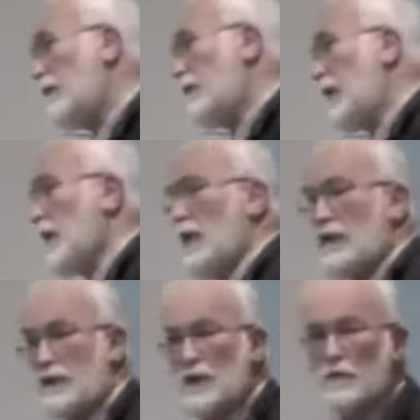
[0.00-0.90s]
very
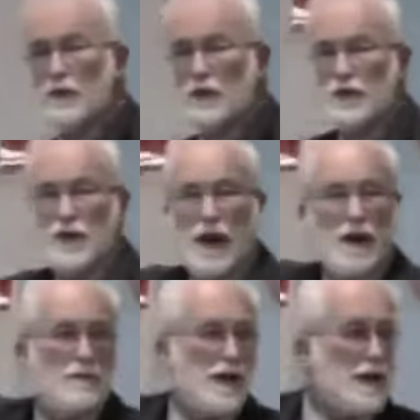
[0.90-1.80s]
often because they
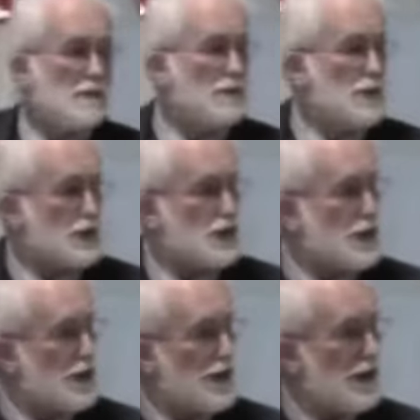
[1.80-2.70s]
are being pushed